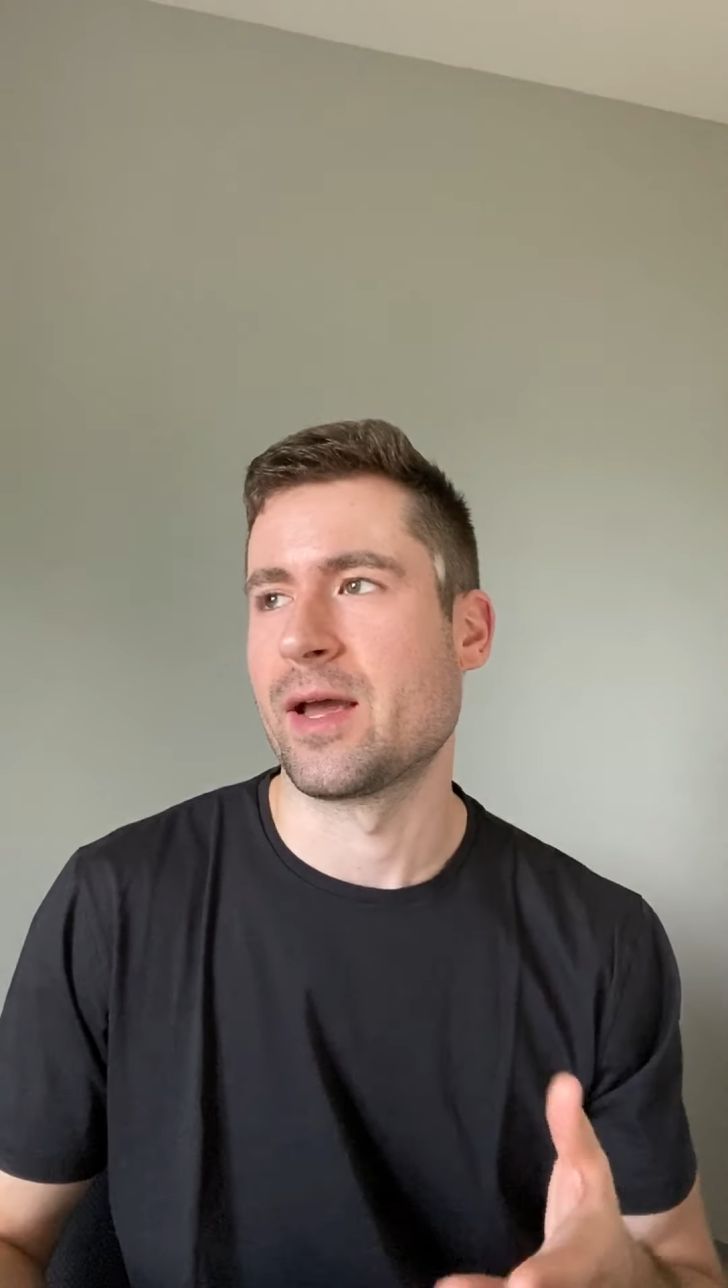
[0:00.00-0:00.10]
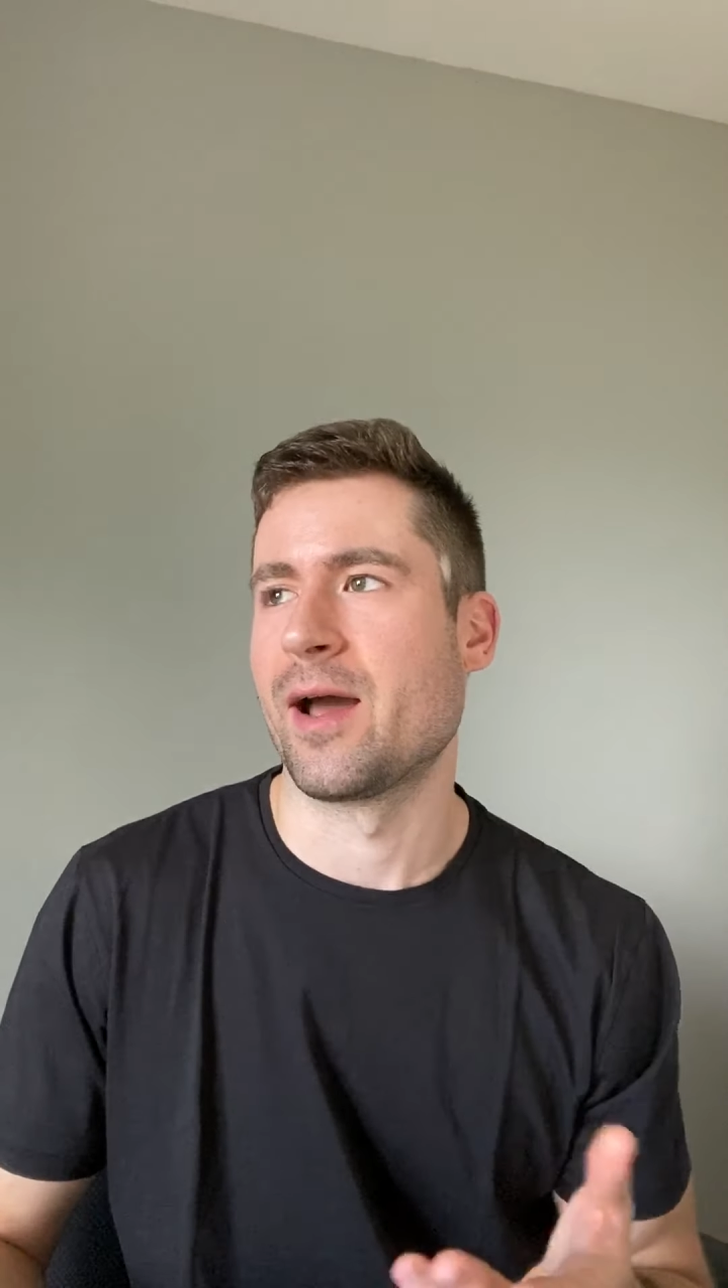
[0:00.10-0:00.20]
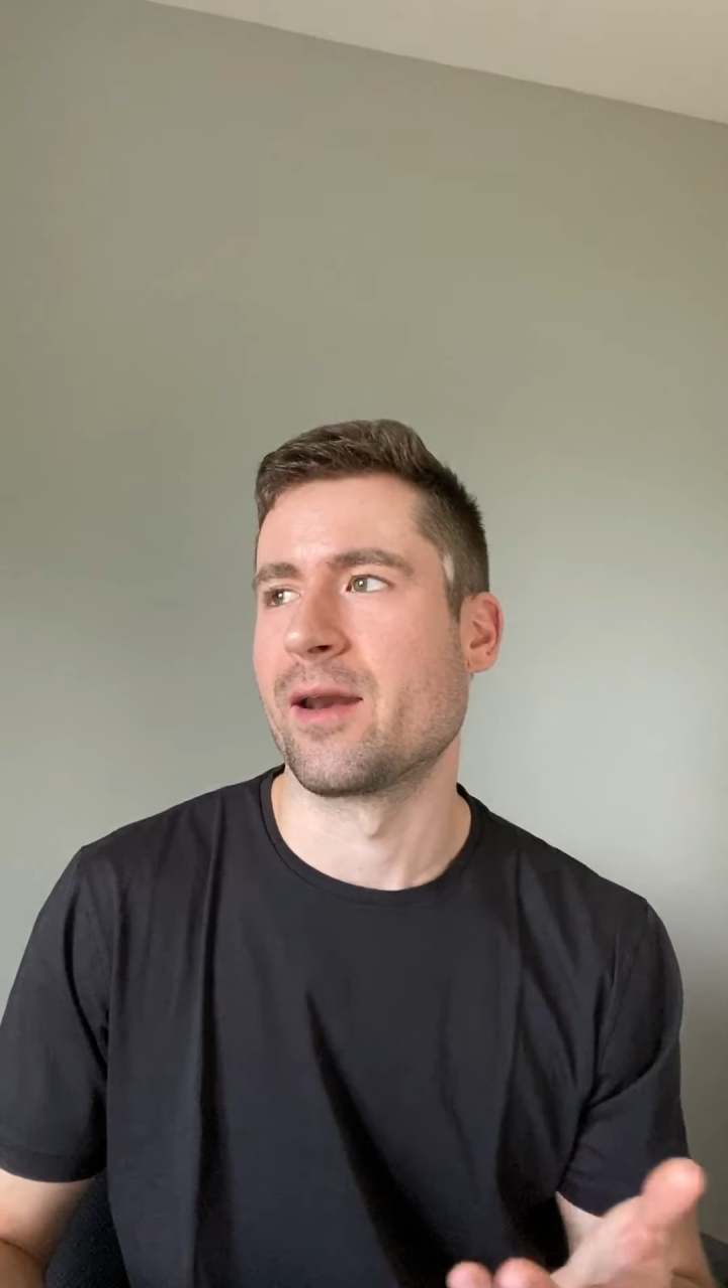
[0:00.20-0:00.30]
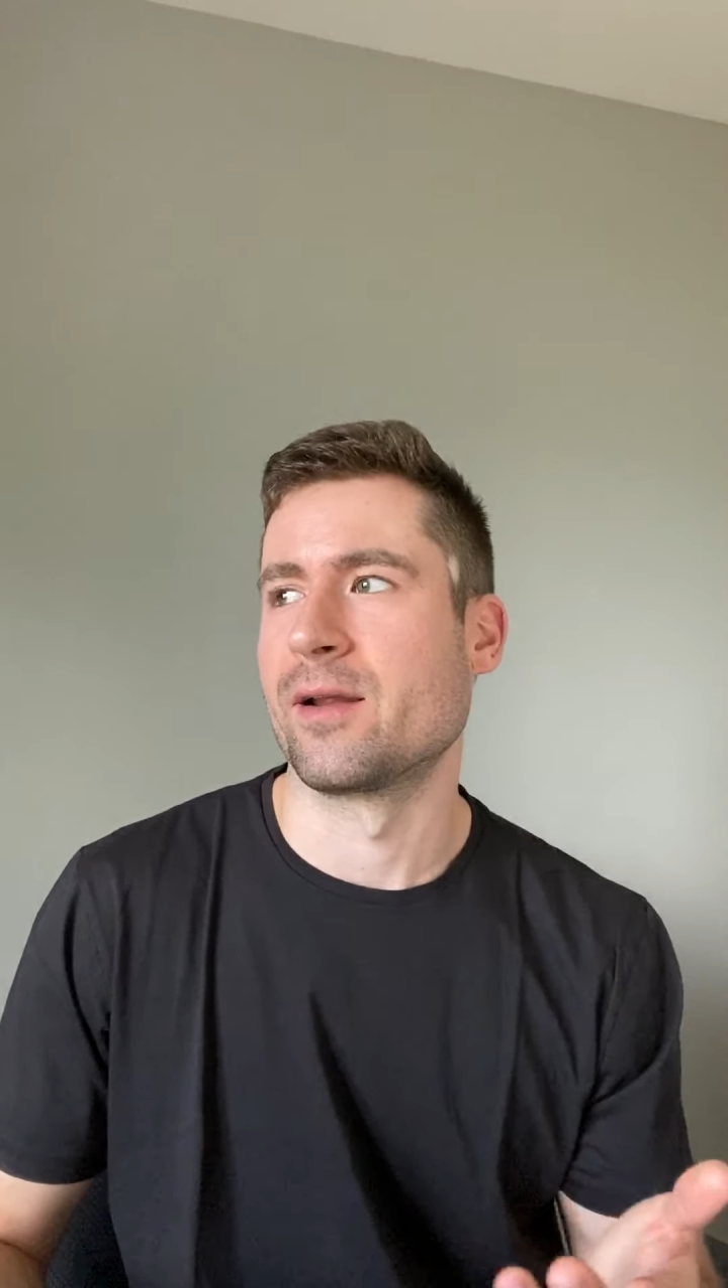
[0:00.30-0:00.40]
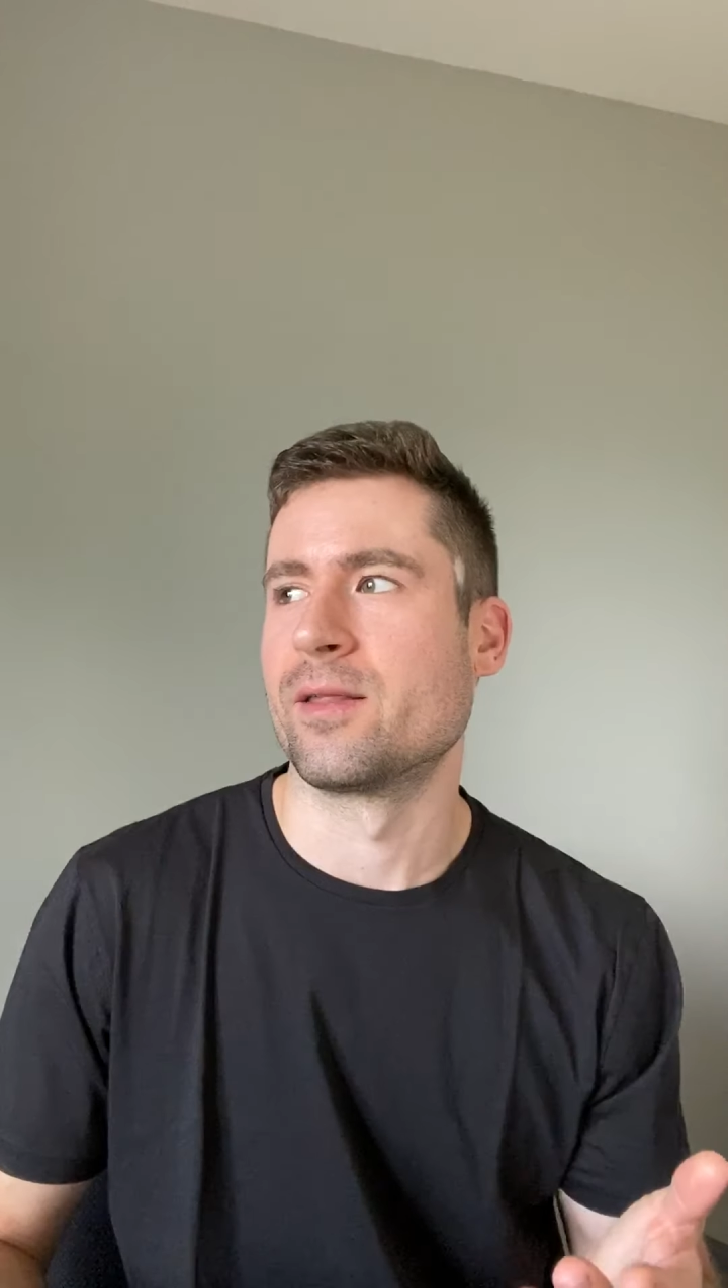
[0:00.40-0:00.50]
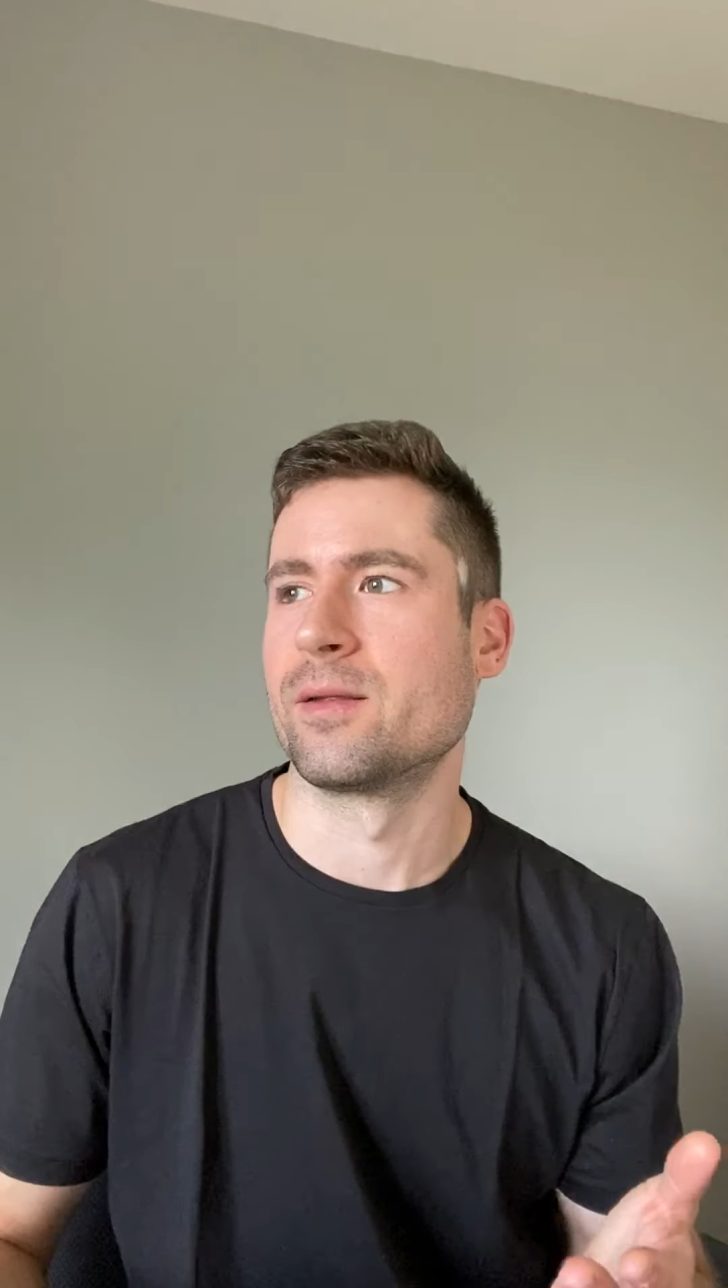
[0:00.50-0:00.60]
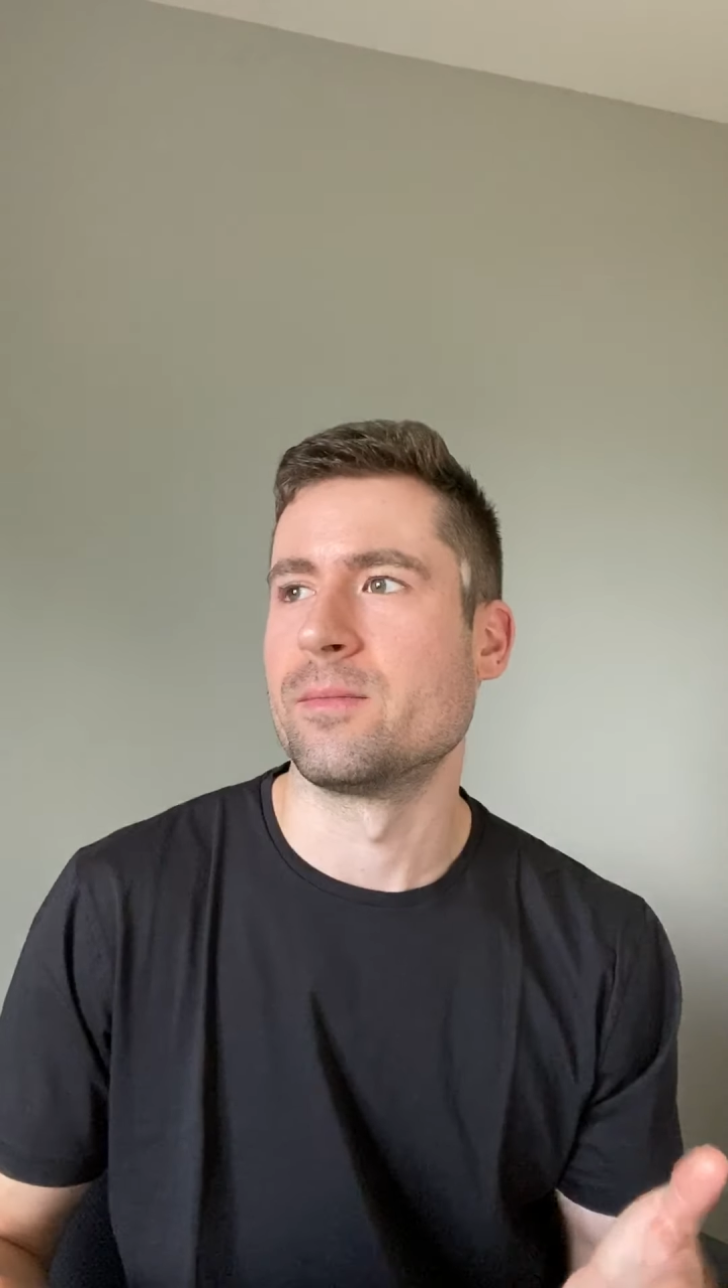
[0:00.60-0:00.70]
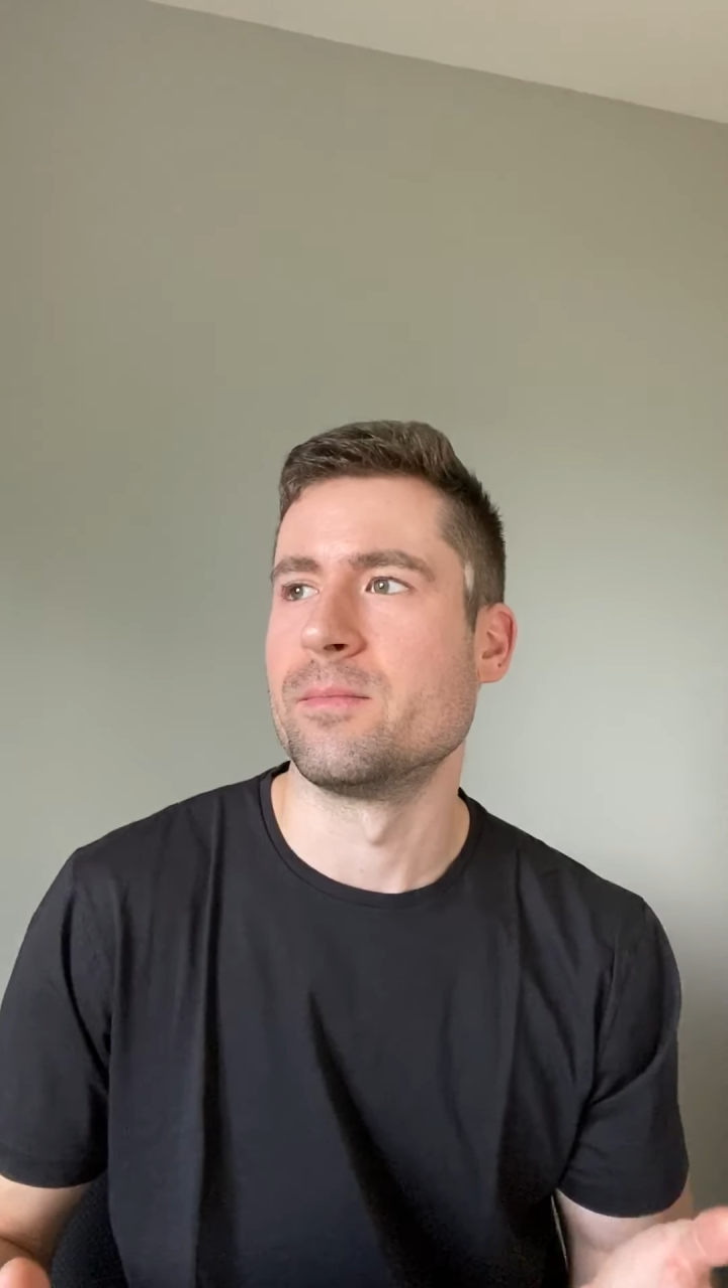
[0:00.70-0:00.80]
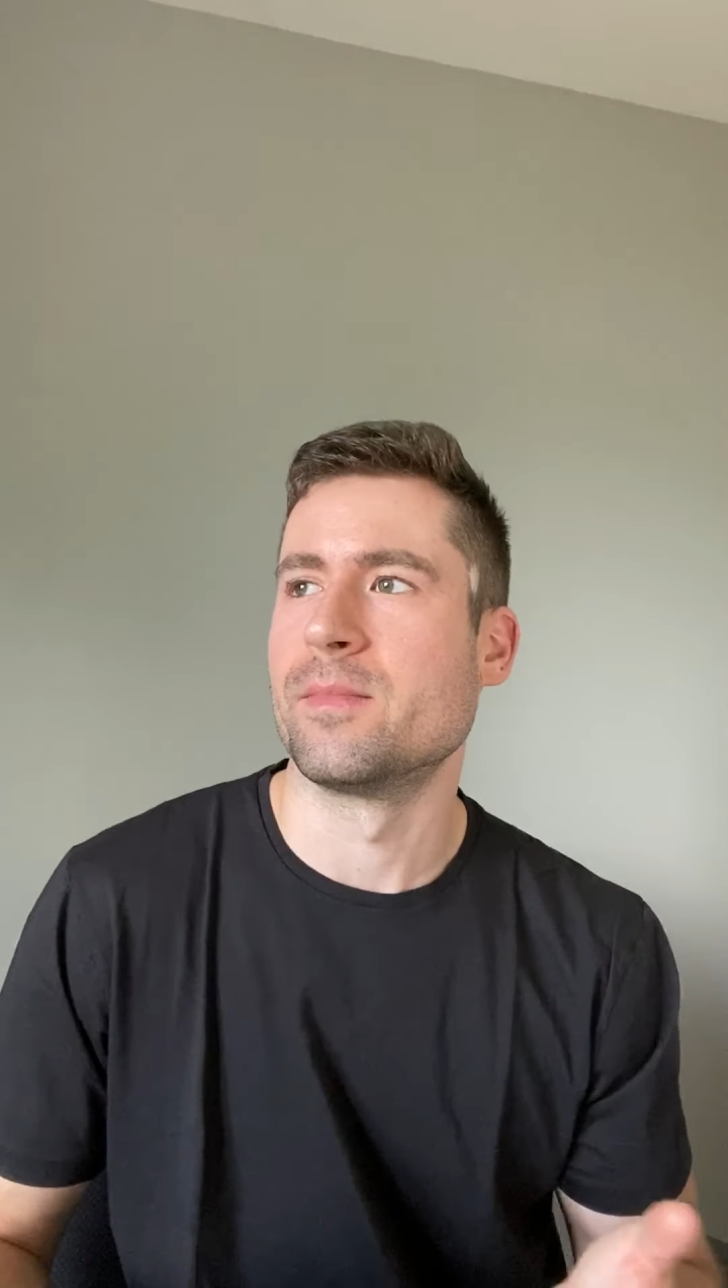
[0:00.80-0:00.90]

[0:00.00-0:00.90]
I don't know,